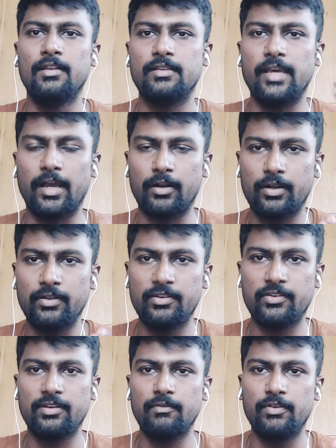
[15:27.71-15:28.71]
The
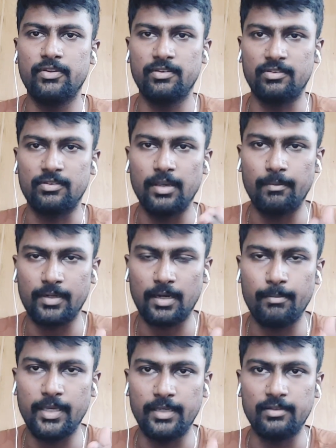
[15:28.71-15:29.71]
organization which is
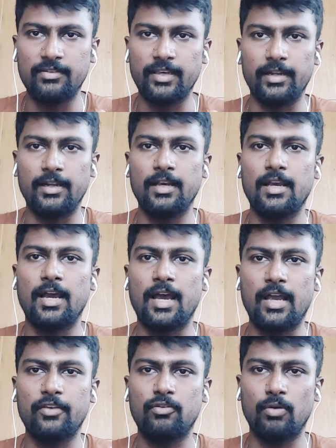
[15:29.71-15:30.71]
coming inside
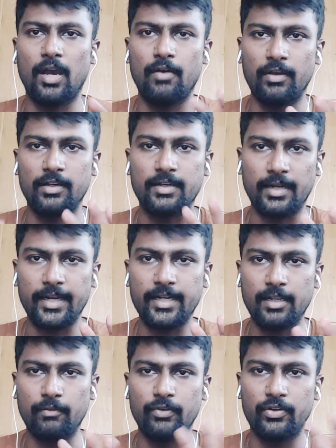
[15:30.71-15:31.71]
has to have a
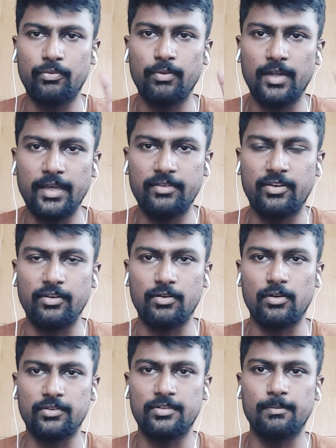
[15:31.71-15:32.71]
greater visualizing
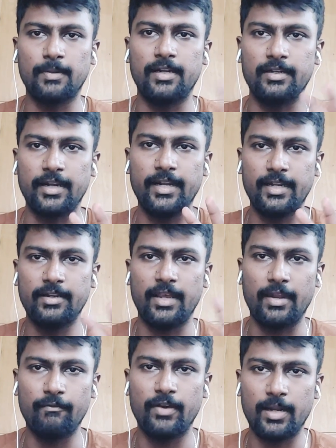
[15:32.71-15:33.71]
concept and greater
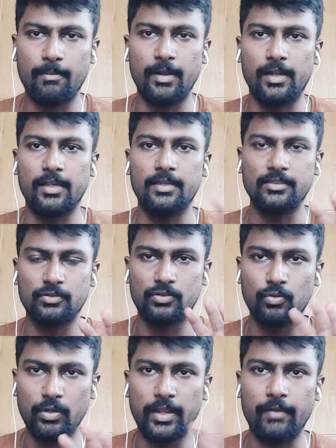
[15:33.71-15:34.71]
environment,
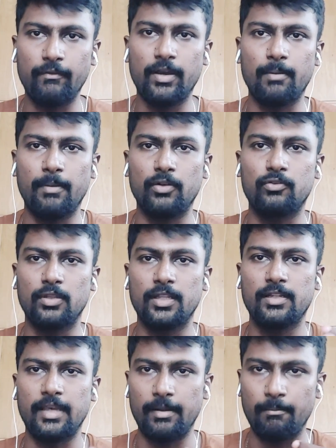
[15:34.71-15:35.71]
good environment, so
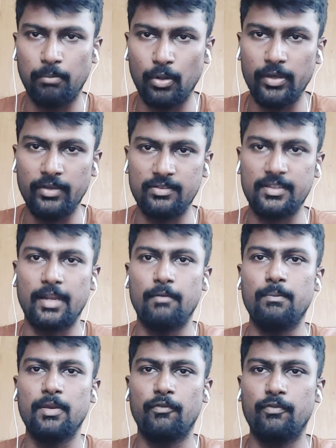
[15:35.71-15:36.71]
that the employees
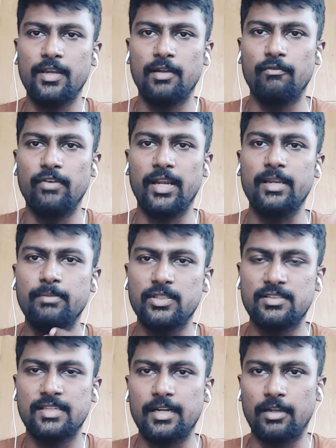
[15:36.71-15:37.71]
can feel very much
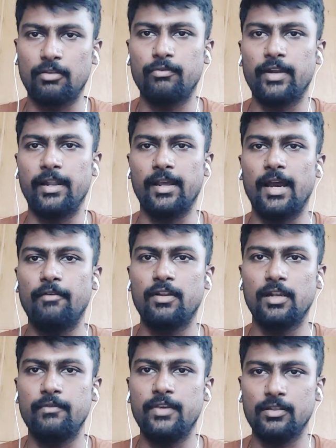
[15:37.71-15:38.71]
satisfied after
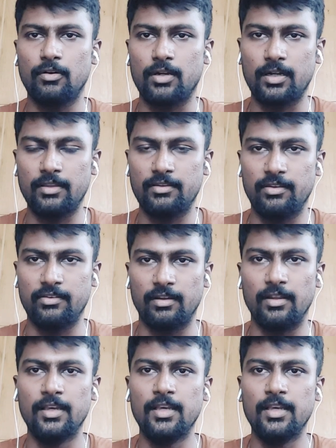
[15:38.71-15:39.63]
leaving the organization.